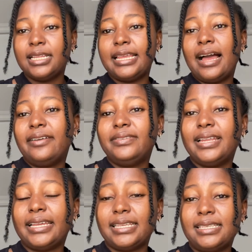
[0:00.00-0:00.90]
They're having
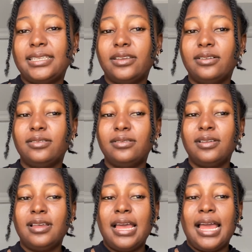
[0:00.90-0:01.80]
like a sale
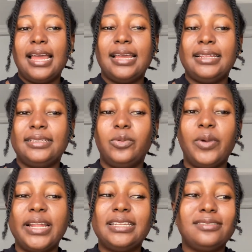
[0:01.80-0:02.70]
and
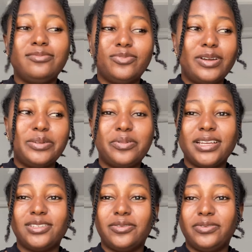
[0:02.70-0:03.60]
where the where the
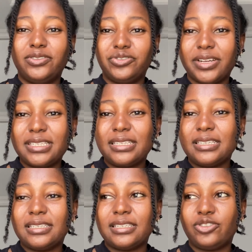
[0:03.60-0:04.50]
prices of the
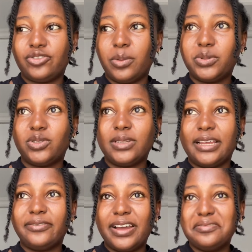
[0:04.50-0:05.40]
dresses dropped to
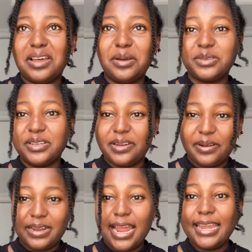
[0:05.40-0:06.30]
like 5000
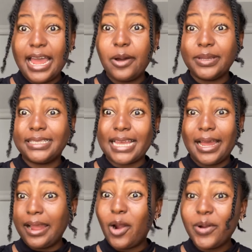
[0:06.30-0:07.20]
naira and now it's
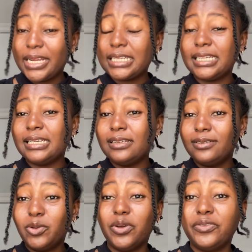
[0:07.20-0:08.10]
at currently
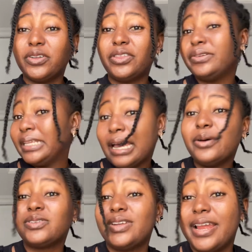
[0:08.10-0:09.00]
going
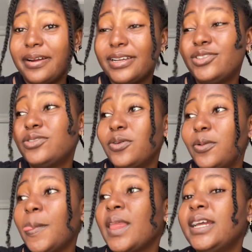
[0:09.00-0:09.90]
3000 naira
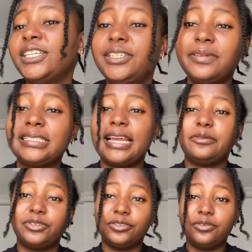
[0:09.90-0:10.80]
so she was like
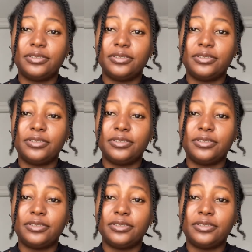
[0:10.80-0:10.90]
we should go